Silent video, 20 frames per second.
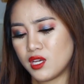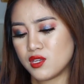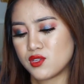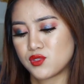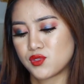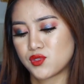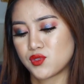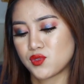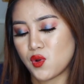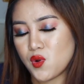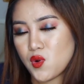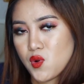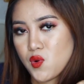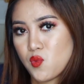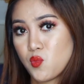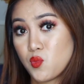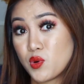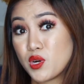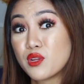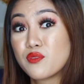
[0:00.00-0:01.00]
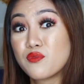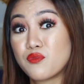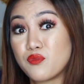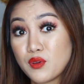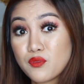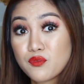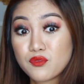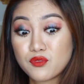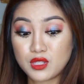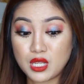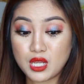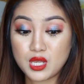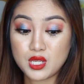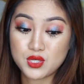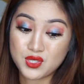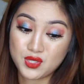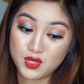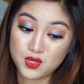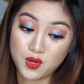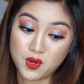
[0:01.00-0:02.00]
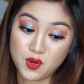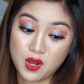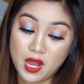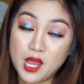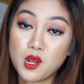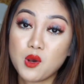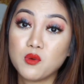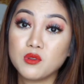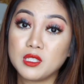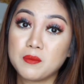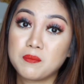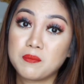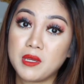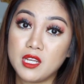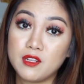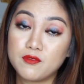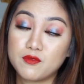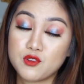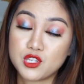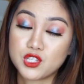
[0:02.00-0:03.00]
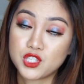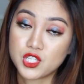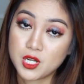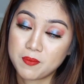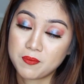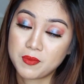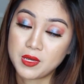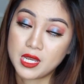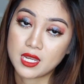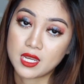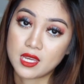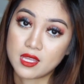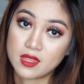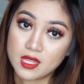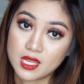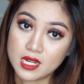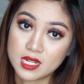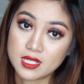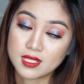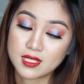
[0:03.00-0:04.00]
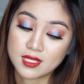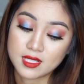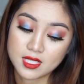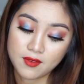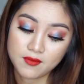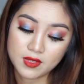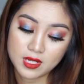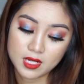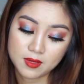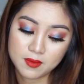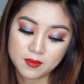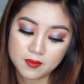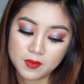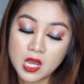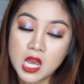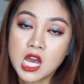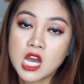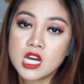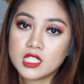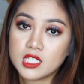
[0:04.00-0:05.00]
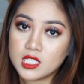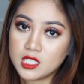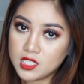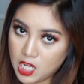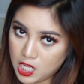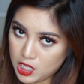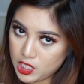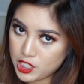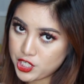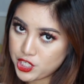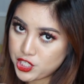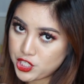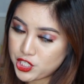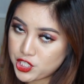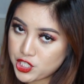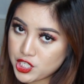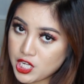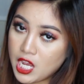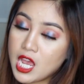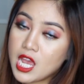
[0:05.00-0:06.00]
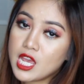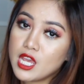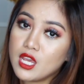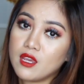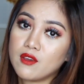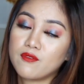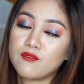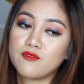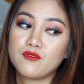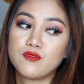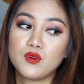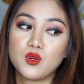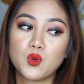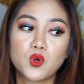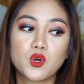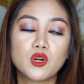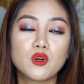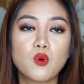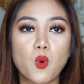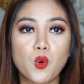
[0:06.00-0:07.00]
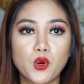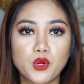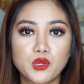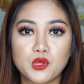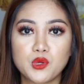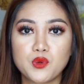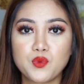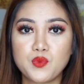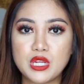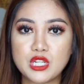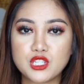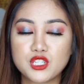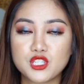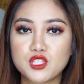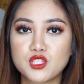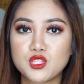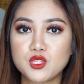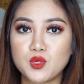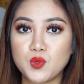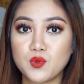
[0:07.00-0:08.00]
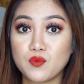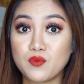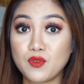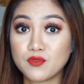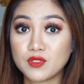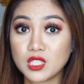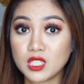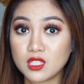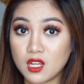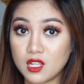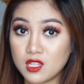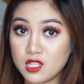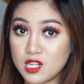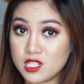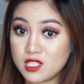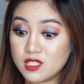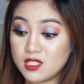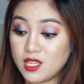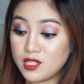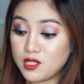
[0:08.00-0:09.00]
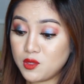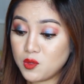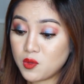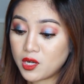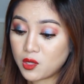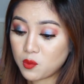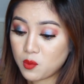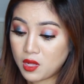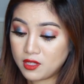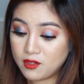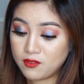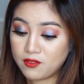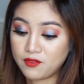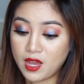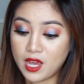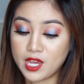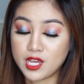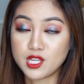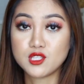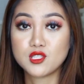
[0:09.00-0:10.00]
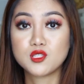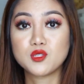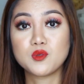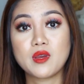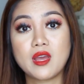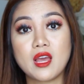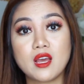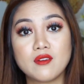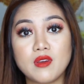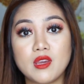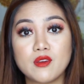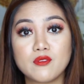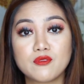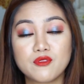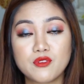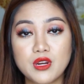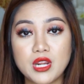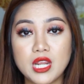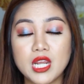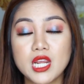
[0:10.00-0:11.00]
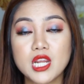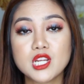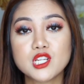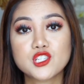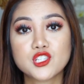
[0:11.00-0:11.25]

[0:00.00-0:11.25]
so worth 50, so I only paid for shipping, and that is $7. If your order reached to $50, then you are qualified to have a free